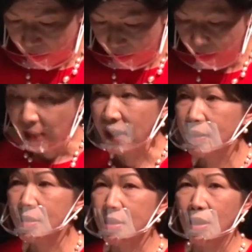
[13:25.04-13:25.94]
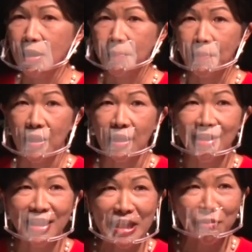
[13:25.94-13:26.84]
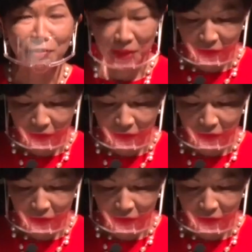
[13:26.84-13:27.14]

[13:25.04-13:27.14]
Now, at the time, I naively